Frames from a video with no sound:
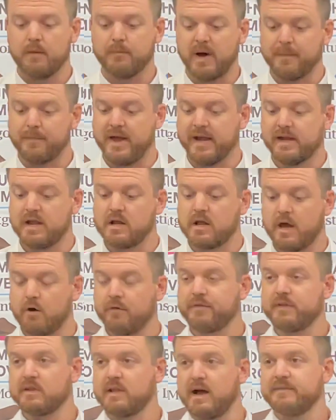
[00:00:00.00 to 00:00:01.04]
By making
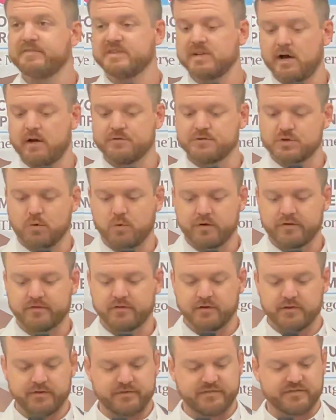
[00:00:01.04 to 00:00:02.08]
healthy lifestyle
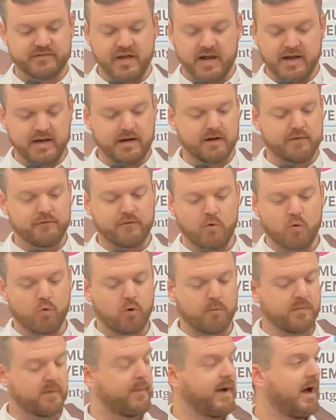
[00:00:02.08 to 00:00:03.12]
choices, staying
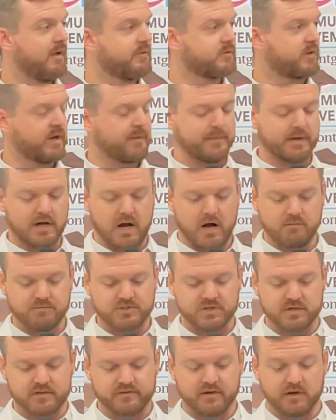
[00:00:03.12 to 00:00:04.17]
informed about treatment
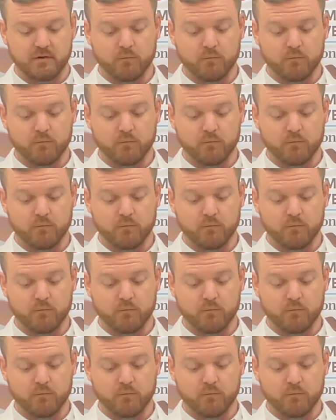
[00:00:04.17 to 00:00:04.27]
options,